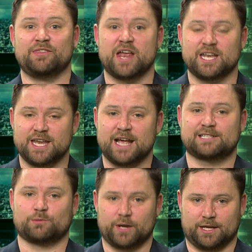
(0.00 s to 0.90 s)
Then
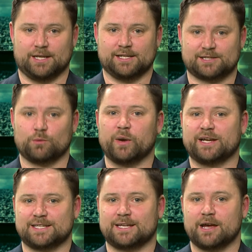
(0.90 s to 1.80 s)
next week is the
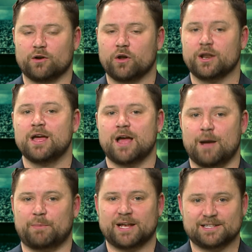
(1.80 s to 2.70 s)
week to get on
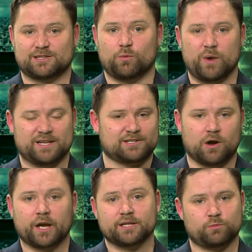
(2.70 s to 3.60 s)
up against the West
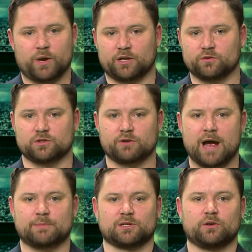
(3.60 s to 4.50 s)
Tigers where he could do
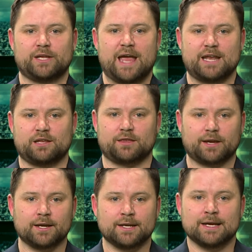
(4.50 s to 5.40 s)
absolutely
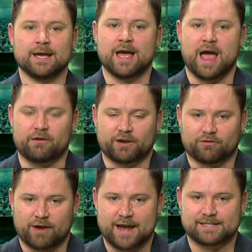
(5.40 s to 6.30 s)
anything. Harry
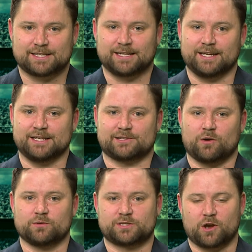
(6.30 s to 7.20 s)
Grant is
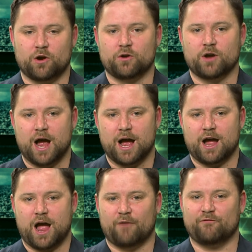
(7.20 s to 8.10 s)
also
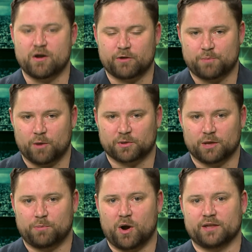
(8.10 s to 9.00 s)
a very
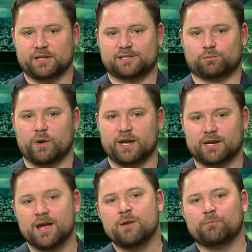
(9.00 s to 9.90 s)
popular buy this week.